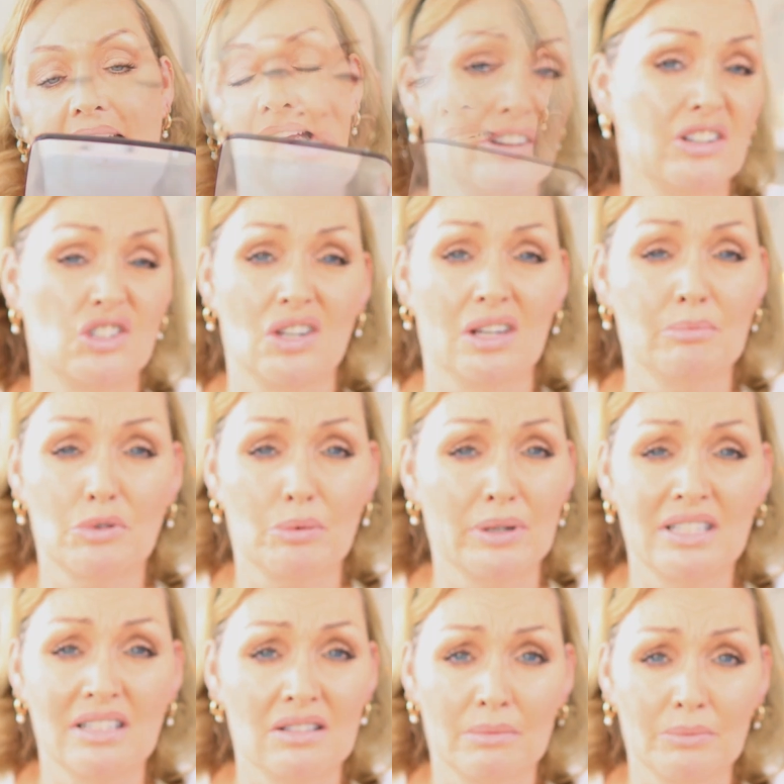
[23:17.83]
and it's very cheap,
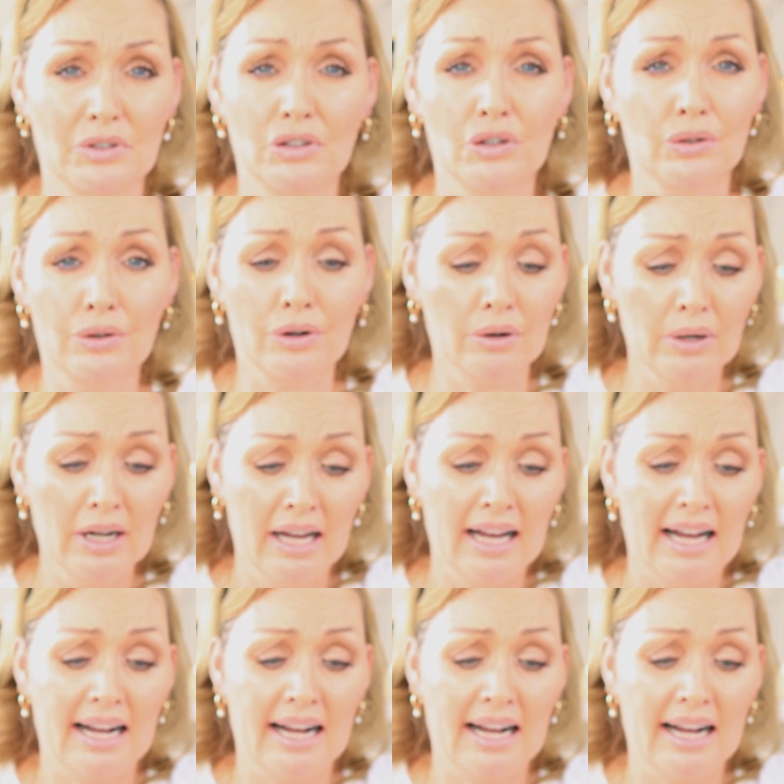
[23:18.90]
20-something euro,